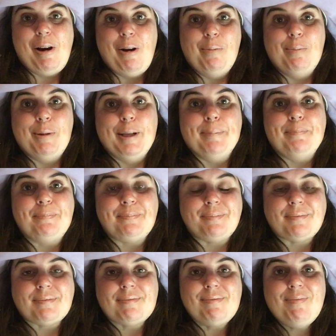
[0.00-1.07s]
part, but
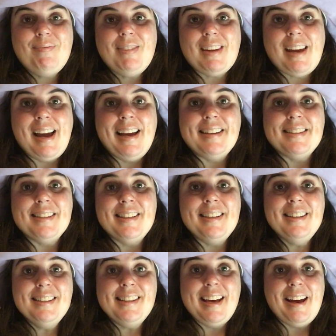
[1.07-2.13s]
I
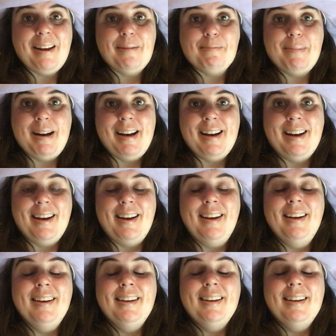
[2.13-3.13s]
did get my